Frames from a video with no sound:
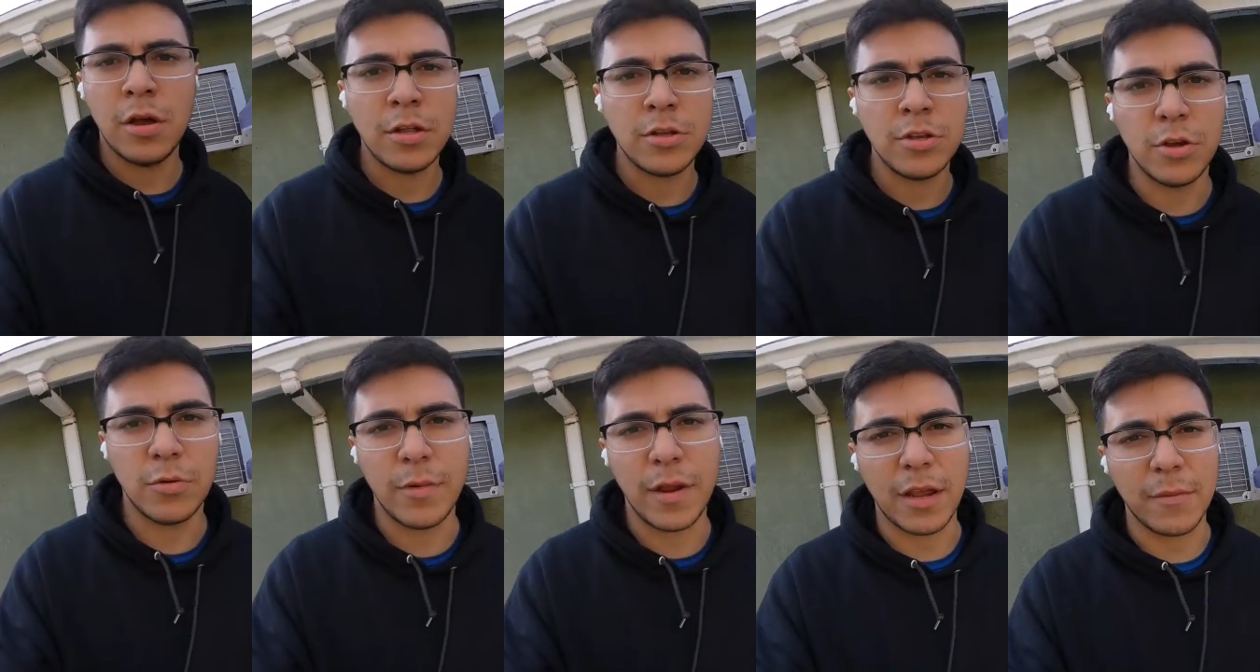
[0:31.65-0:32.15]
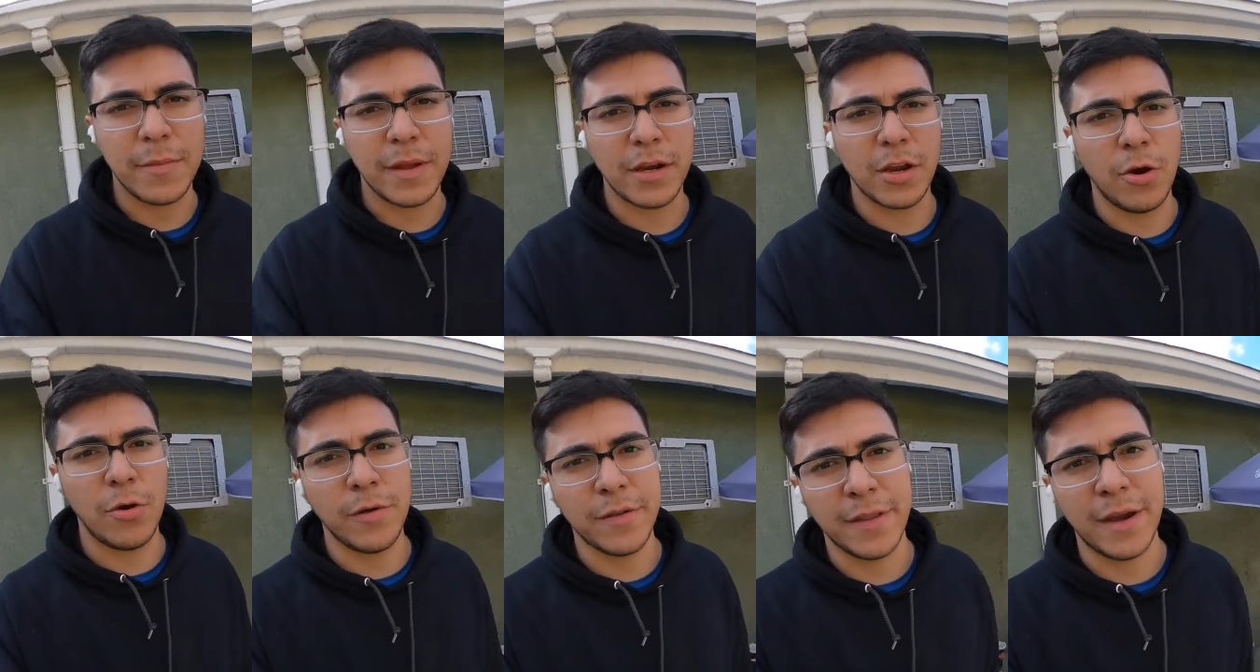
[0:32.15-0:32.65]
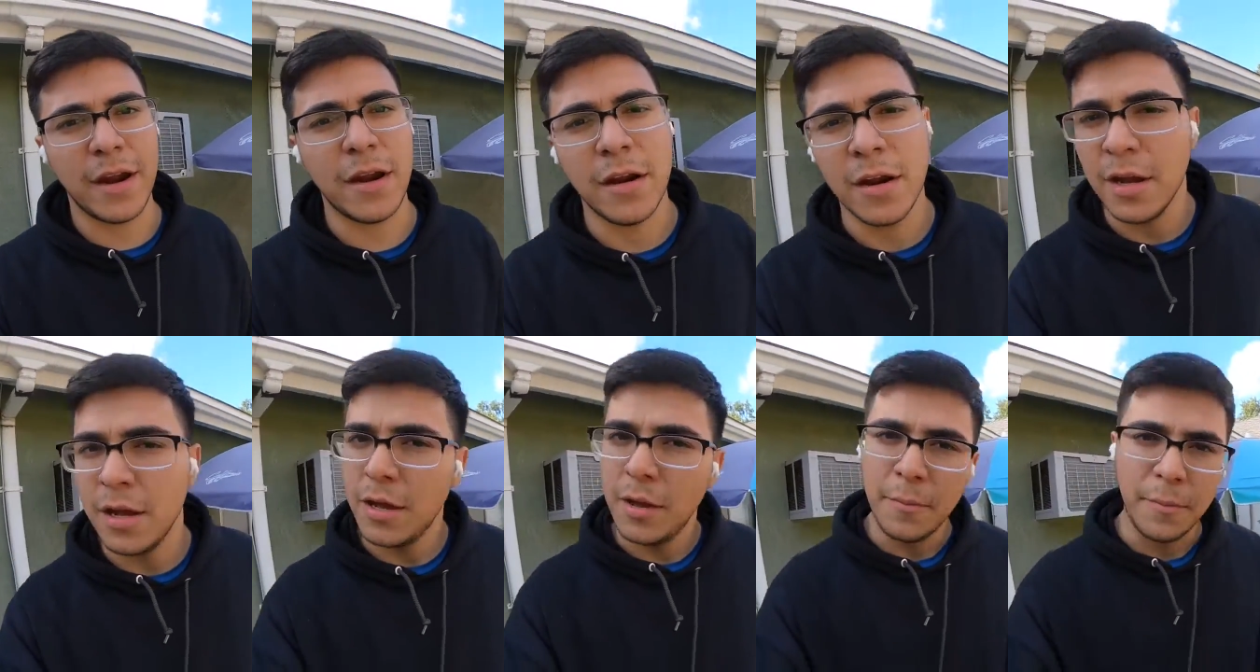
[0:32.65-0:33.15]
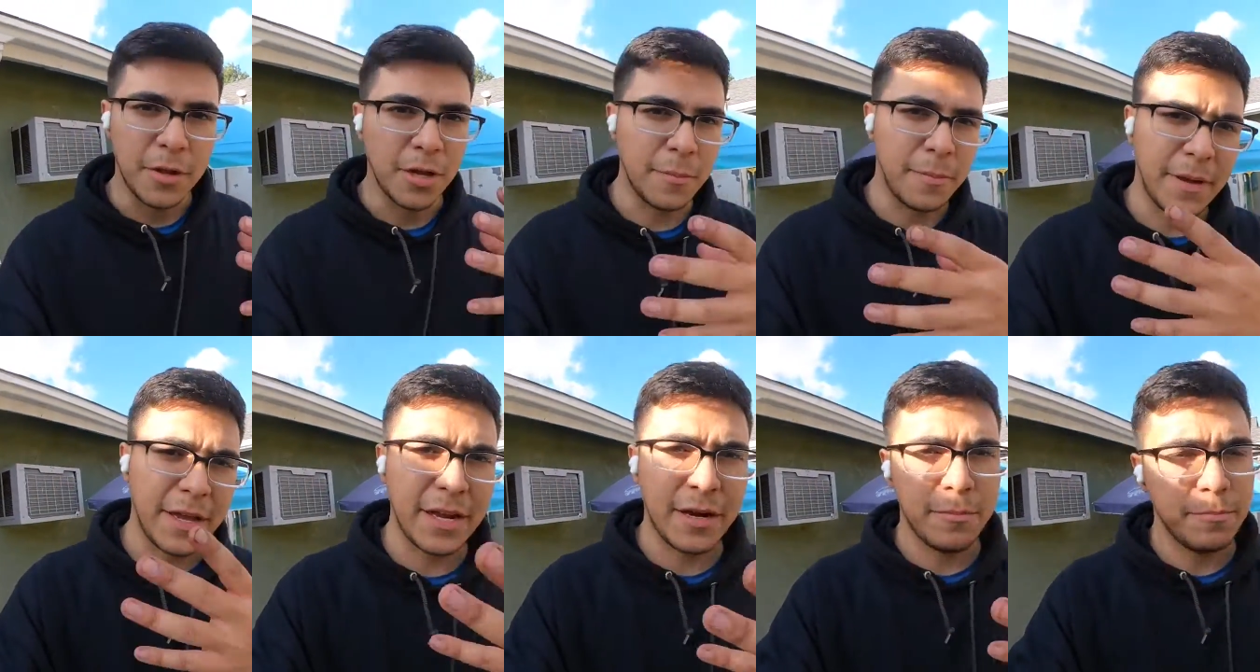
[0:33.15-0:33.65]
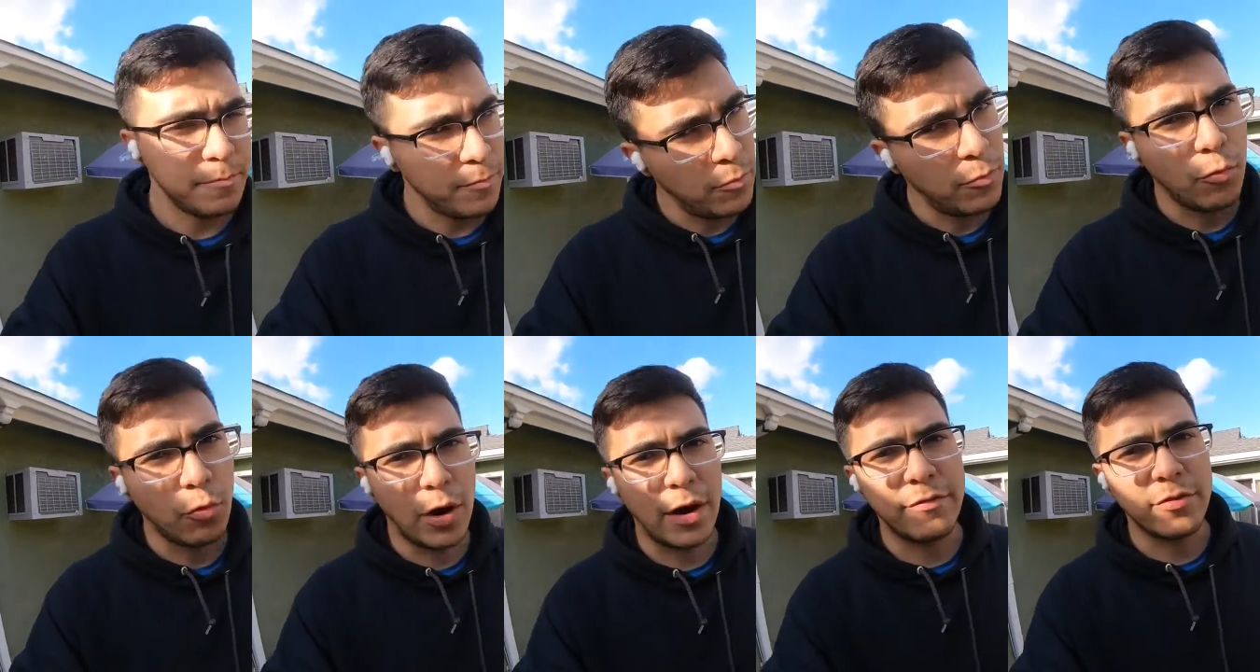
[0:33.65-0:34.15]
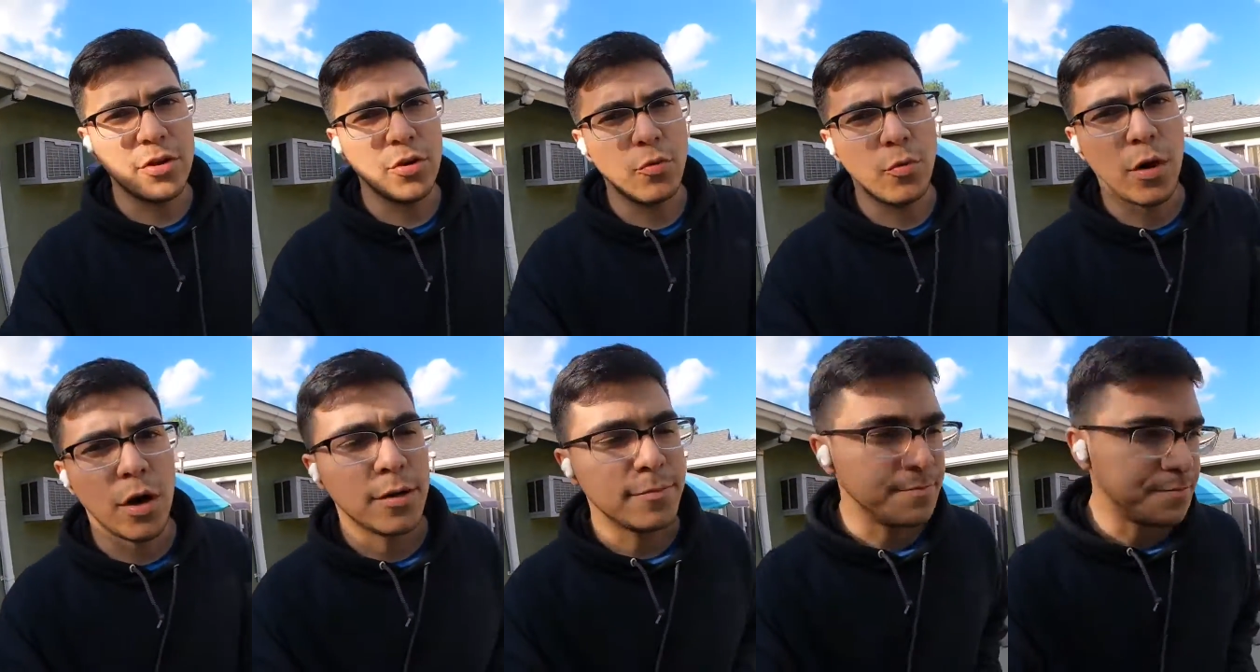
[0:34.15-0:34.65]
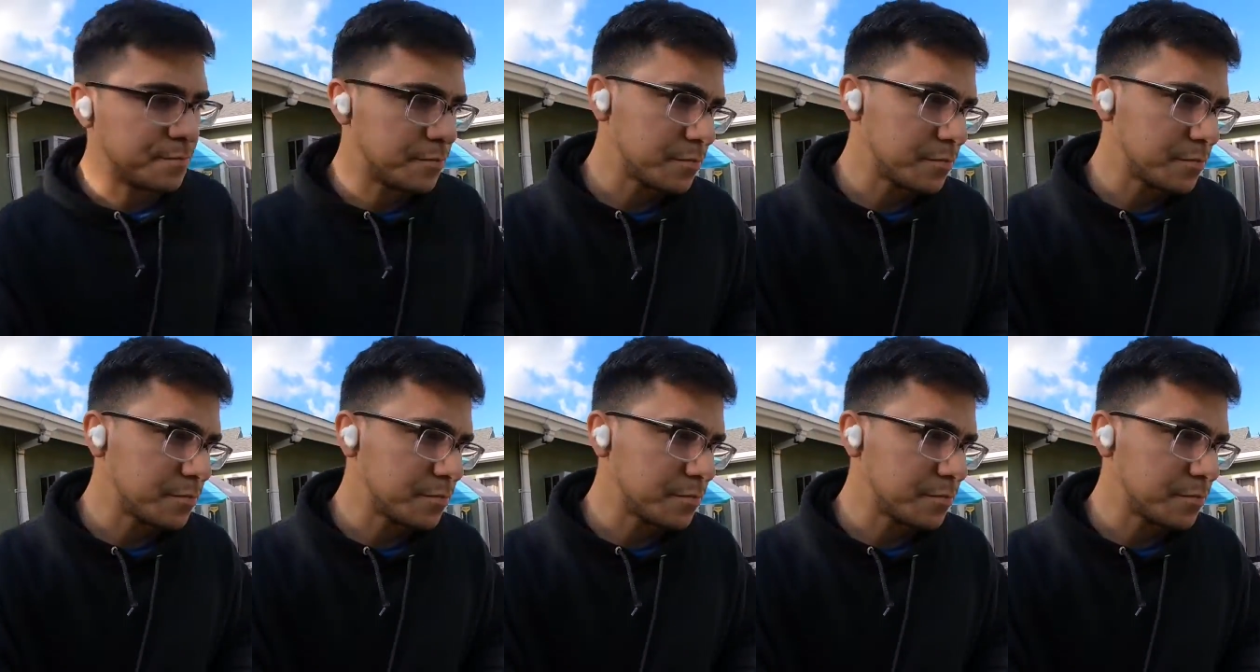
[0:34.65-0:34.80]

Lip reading: Don't recommend going there, but you can pick it up wherever you want.